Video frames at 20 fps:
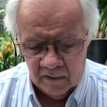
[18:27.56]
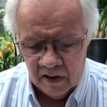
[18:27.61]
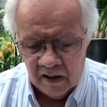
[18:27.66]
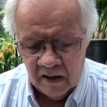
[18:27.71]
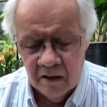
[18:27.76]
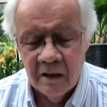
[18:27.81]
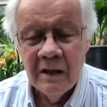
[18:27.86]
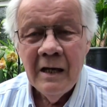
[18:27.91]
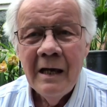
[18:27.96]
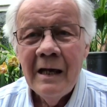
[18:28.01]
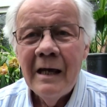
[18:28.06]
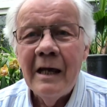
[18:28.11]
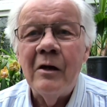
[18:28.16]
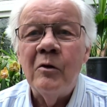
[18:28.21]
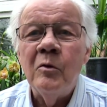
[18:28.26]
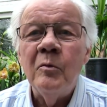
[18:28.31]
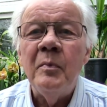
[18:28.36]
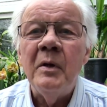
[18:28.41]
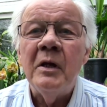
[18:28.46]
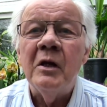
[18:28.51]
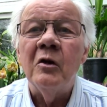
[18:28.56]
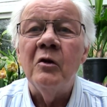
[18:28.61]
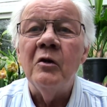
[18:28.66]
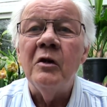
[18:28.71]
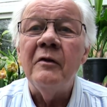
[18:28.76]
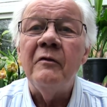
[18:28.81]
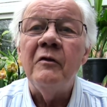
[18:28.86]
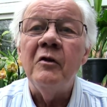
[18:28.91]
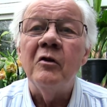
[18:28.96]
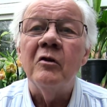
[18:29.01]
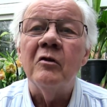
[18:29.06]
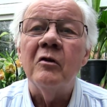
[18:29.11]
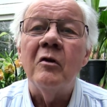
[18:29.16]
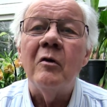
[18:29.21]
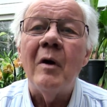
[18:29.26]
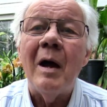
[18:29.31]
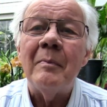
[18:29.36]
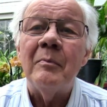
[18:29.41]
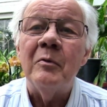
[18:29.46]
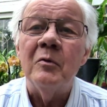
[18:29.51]
It would be good if you
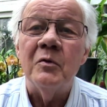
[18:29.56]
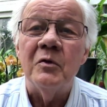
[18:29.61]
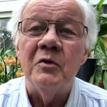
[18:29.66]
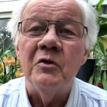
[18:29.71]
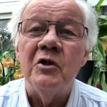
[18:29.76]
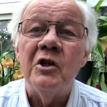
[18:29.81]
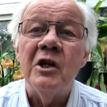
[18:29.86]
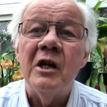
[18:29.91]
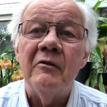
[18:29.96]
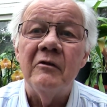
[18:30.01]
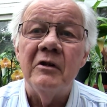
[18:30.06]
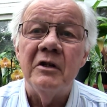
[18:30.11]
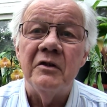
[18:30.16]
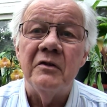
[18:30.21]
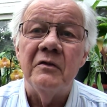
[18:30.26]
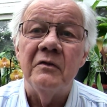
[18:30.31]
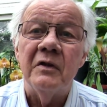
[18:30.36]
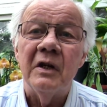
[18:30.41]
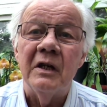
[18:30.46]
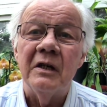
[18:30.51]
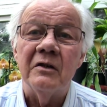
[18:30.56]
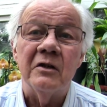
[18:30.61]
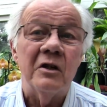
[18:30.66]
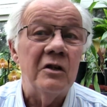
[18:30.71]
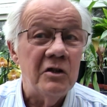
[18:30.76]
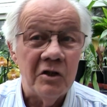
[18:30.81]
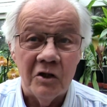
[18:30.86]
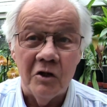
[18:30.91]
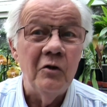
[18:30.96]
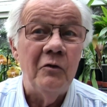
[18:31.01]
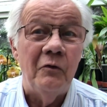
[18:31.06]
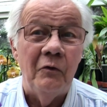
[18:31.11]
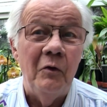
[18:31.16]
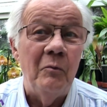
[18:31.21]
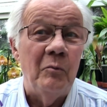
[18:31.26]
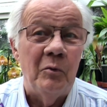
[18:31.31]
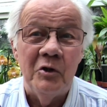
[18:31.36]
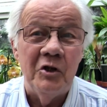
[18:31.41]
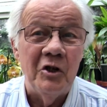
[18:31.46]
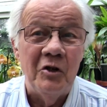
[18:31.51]
grew apples and cherries and things, because it's good for
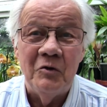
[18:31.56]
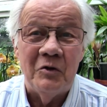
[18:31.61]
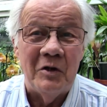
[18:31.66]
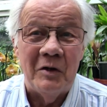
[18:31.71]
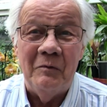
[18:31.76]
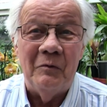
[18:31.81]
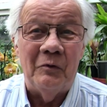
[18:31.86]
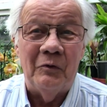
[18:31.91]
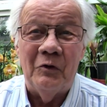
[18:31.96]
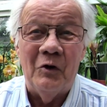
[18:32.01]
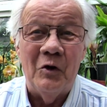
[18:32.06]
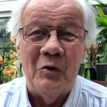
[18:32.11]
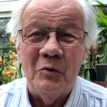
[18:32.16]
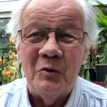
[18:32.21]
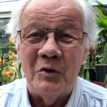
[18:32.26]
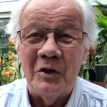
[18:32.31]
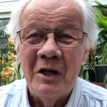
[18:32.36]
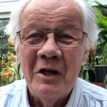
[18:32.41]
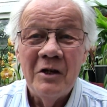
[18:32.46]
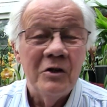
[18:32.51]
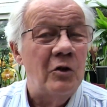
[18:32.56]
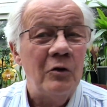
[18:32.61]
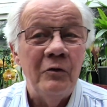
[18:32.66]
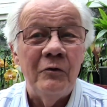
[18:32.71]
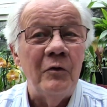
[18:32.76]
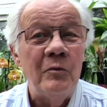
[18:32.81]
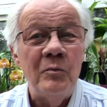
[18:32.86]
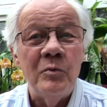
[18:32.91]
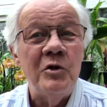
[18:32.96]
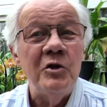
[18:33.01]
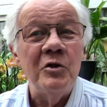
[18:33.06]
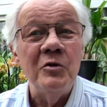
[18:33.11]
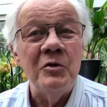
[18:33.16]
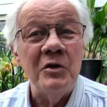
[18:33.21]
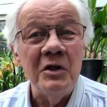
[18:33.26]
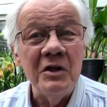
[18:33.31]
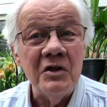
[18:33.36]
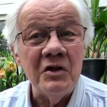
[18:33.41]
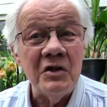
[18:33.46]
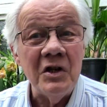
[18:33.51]
producing fruit, it's good for
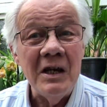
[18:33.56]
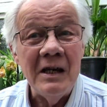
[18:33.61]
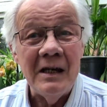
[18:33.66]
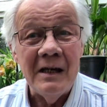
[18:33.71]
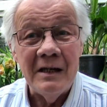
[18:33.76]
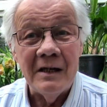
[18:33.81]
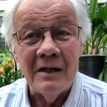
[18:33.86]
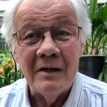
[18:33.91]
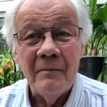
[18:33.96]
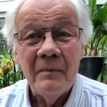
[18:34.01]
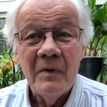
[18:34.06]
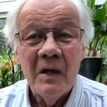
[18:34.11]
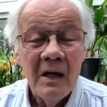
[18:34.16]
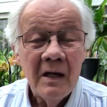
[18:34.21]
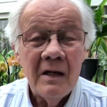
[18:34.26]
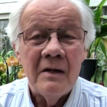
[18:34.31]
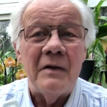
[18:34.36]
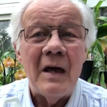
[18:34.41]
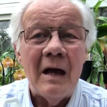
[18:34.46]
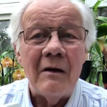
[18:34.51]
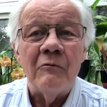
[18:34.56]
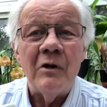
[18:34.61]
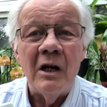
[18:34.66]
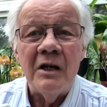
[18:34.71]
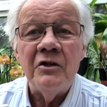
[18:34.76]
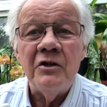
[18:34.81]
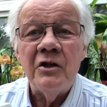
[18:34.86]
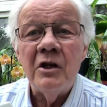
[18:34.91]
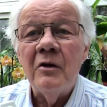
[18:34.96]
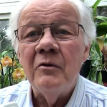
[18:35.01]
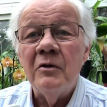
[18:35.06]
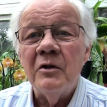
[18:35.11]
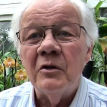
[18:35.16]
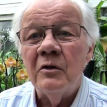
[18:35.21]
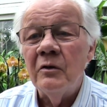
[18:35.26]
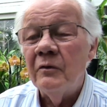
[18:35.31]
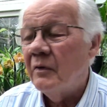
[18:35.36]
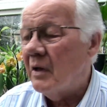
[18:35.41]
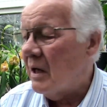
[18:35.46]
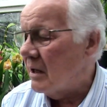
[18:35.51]
producing seed. But that ratio is
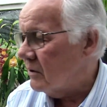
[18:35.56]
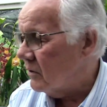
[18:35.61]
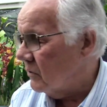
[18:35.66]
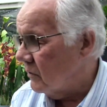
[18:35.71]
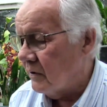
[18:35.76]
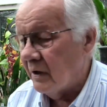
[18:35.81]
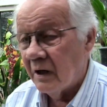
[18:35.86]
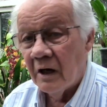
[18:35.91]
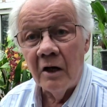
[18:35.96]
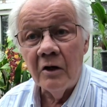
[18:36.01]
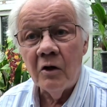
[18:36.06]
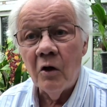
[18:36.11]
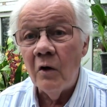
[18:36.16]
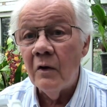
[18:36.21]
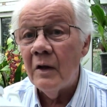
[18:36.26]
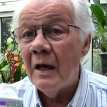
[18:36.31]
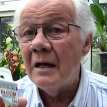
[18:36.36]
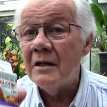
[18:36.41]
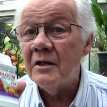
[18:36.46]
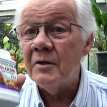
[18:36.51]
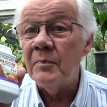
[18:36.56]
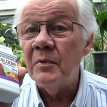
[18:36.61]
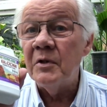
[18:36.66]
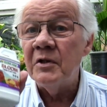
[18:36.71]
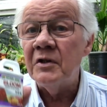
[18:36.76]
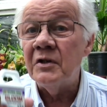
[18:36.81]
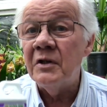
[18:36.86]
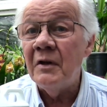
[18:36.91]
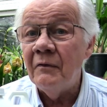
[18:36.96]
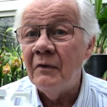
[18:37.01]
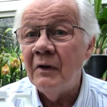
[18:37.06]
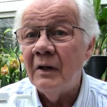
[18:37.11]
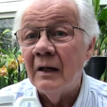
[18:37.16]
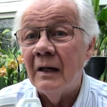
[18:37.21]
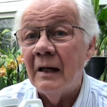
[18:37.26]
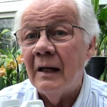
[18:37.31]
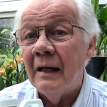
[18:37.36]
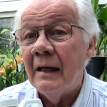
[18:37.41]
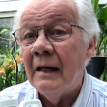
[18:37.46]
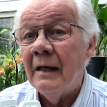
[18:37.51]
good for that sort of thing. I got that
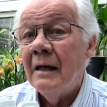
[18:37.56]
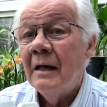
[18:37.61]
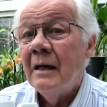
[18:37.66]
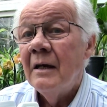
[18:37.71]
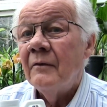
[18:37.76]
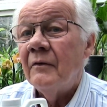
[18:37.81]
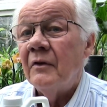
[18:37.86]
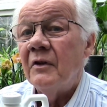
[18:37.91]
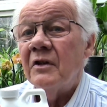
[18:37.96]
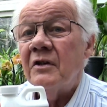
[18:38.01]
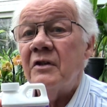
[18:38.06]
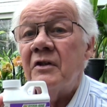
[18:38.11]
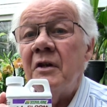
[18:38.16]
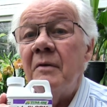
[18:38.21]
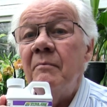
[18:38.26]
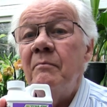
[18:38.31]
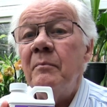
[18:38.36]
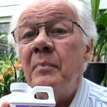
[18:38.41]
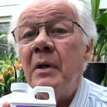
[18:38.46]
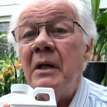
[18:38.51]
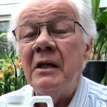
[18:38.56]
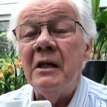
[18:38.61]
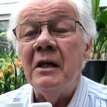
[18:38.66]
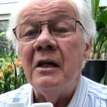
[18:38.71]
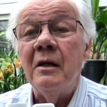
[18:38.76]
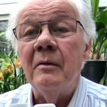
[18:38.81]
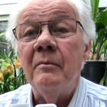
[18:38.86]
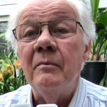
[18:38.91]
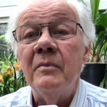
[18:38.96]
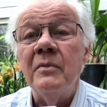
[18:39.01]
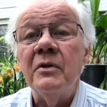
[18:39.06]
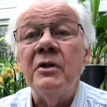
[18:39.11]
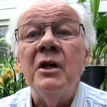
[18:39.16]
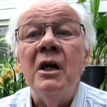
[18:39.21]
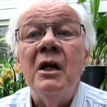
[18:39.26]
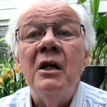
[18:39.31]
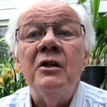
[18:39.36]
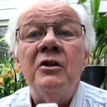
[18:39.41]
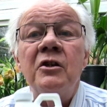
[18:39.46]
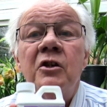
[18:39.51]
specifically for the Cymbidiums
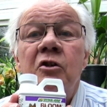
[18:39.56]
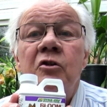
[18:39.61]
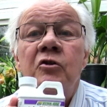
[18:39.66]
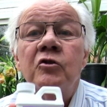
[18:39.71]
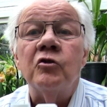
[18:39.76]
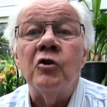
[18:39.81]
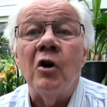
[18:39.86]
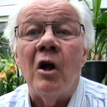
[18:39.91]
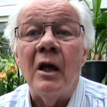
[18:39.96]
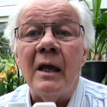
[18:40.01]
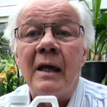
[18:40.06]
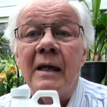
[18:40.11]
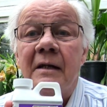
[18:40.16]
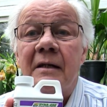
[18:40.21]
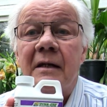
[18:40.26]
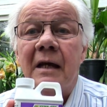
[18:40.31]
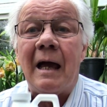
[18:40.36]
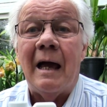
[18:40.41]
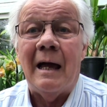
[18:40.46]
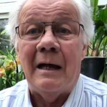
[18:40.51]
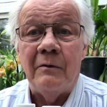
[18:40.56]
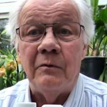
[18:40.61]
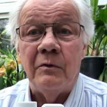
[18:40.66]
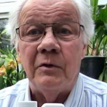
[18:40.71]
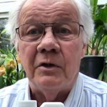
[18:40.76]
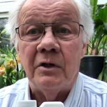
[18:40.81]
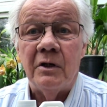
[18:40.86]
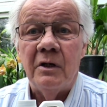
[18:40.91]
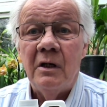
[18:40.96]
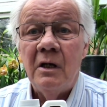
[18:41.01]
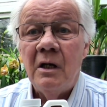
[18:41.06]
to try it out.